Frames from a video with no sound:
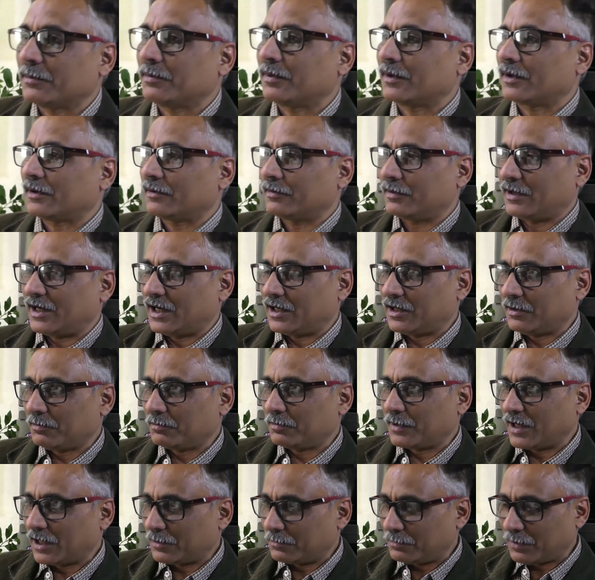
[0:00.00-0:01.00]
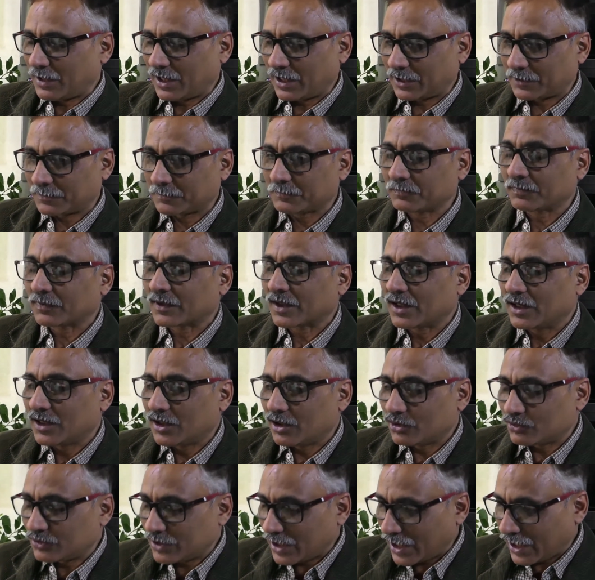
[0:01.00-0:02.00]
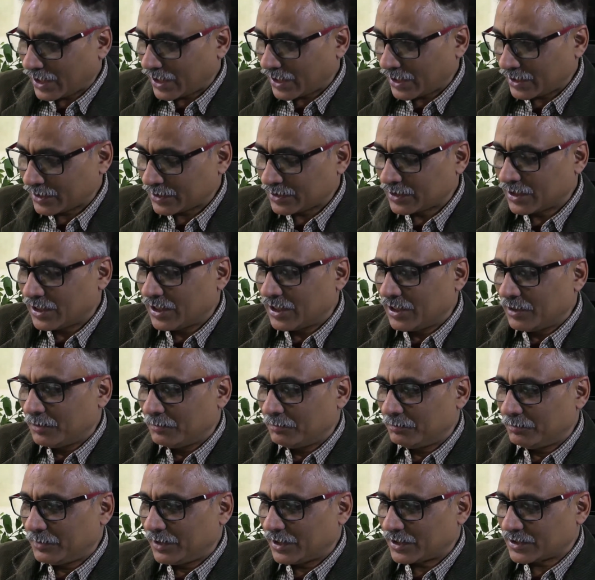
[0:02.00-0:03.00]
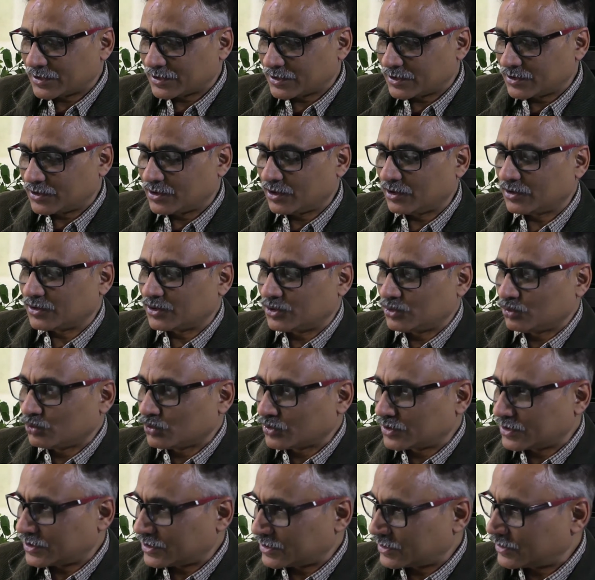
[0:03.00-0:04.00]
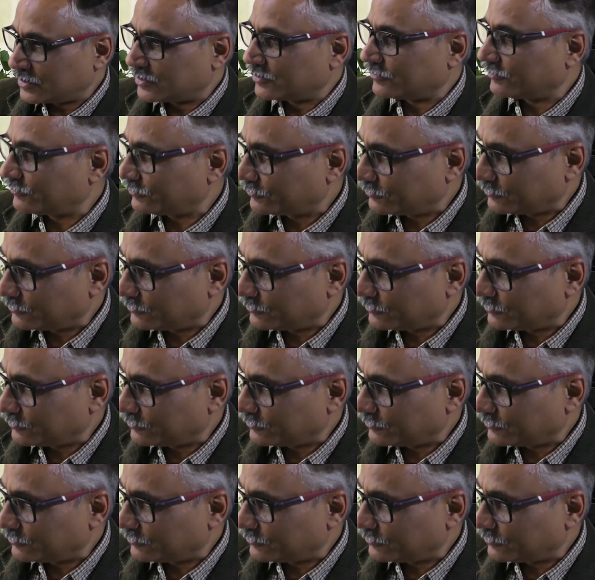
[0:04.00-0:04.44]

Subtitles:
you get back. Now that makes the juices in